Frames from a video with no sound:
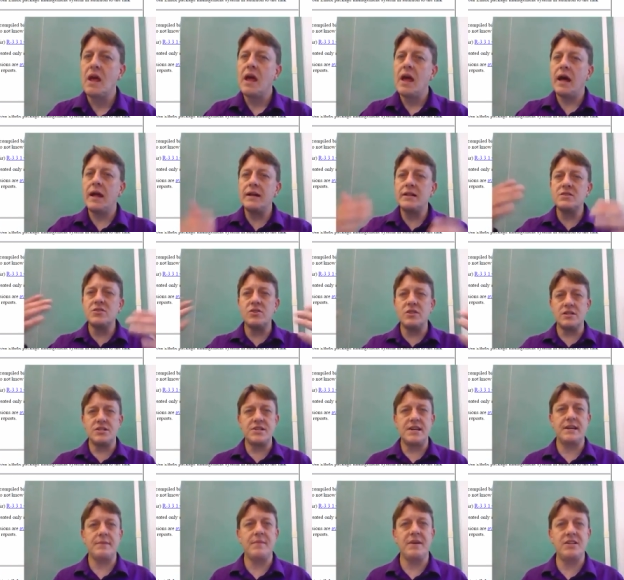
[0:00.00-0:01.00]
and it's going to
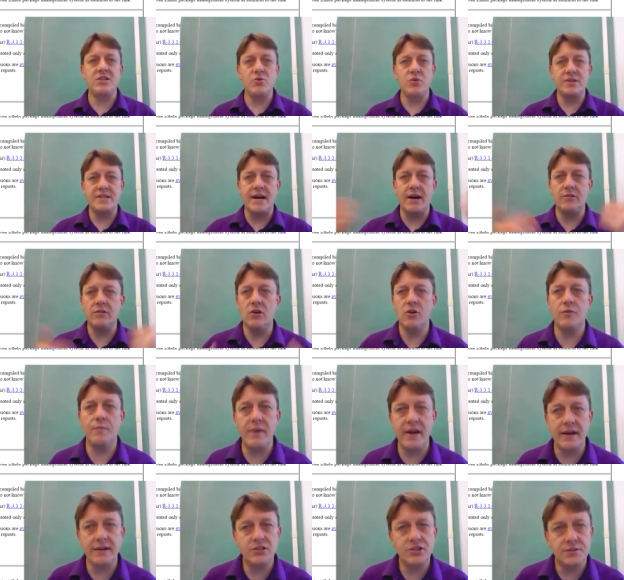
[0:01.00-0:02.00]
take me to a download
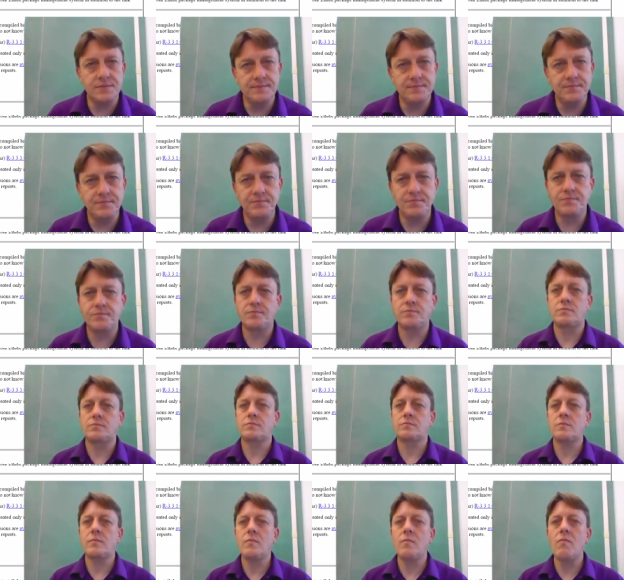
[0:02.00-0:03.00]
page.
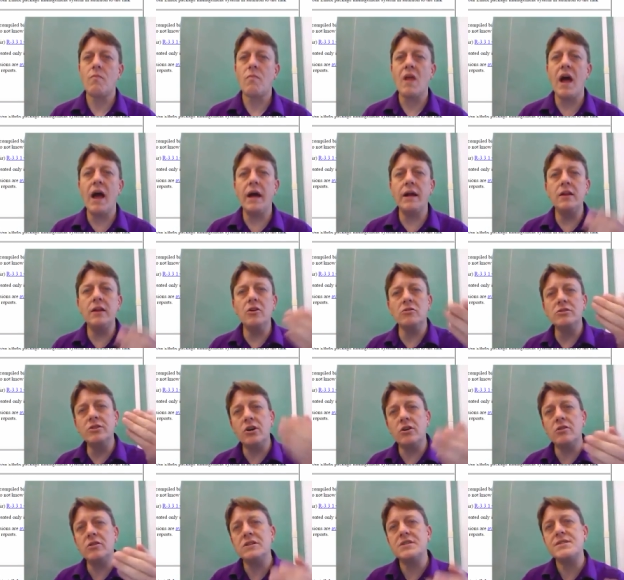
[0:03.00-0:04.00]
And you'll
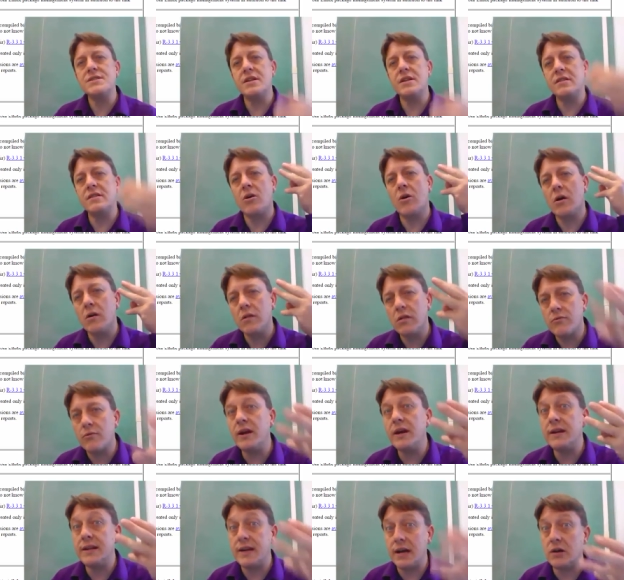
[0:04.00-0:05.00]
notice that there are
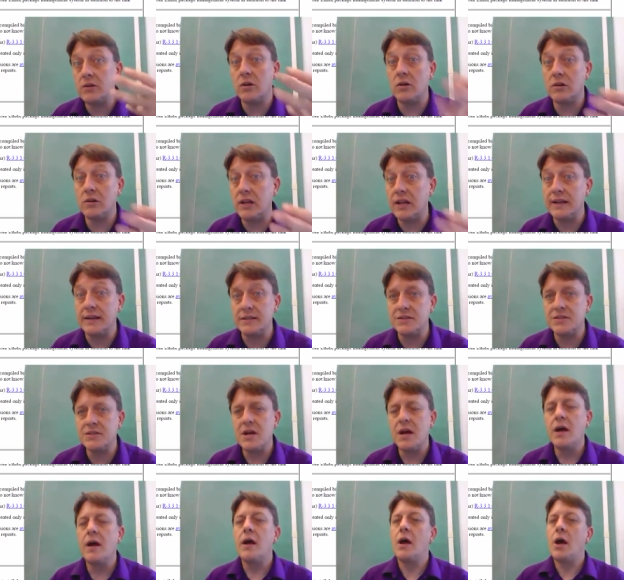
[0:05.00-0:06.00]
three download links,
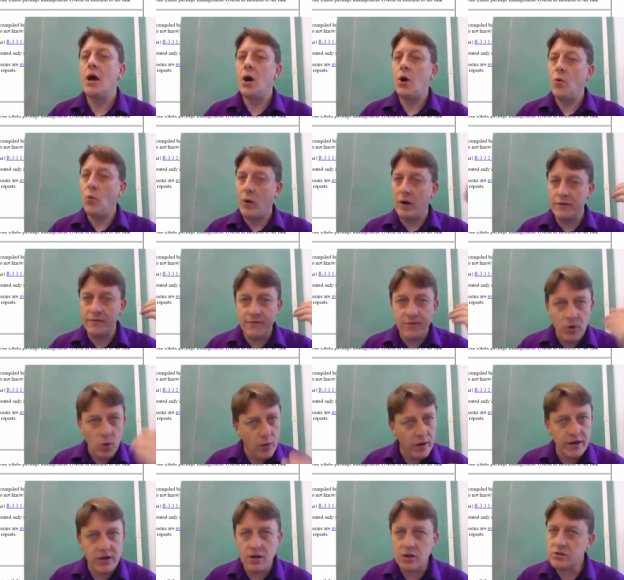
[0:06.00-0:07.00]
one for
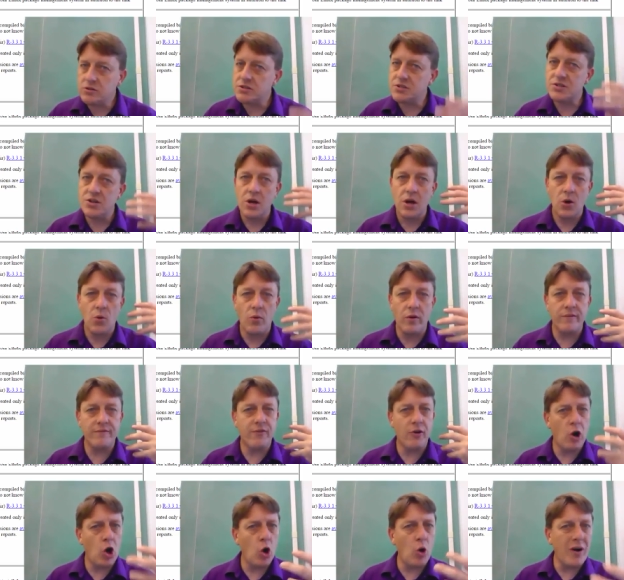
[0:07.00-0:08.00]
Windows, one
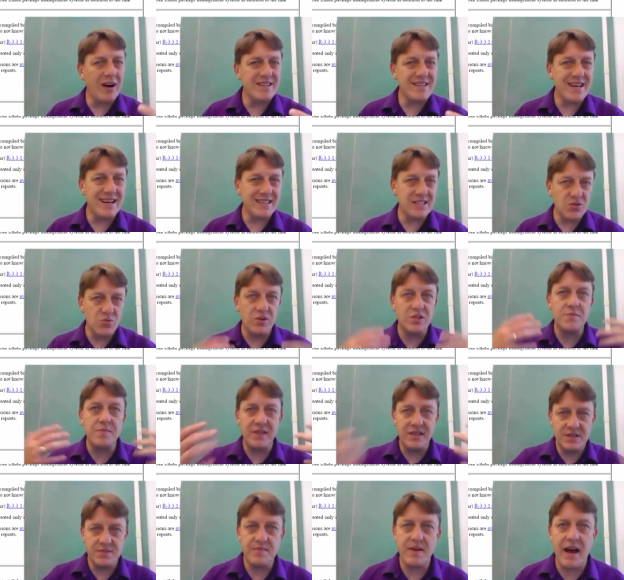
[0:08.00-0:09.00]
for O S X, which
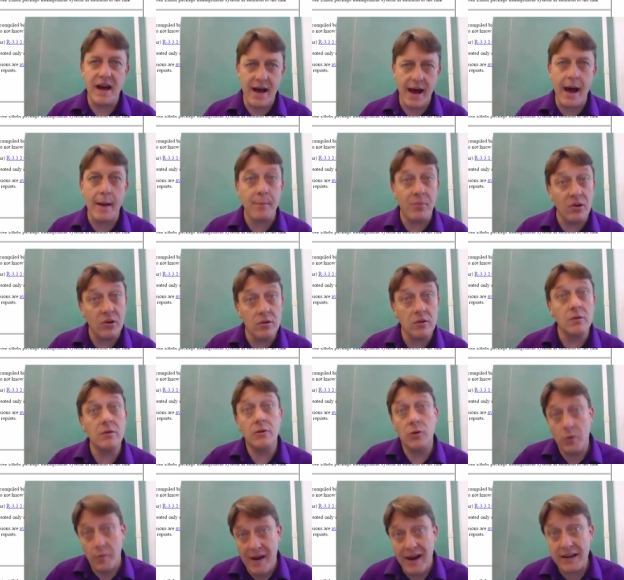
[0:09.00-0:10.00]
means Apple
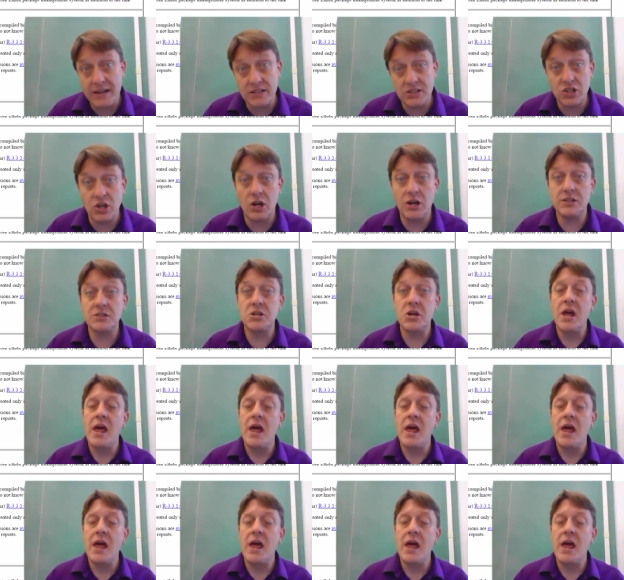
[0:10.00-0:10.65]
or Macintosh,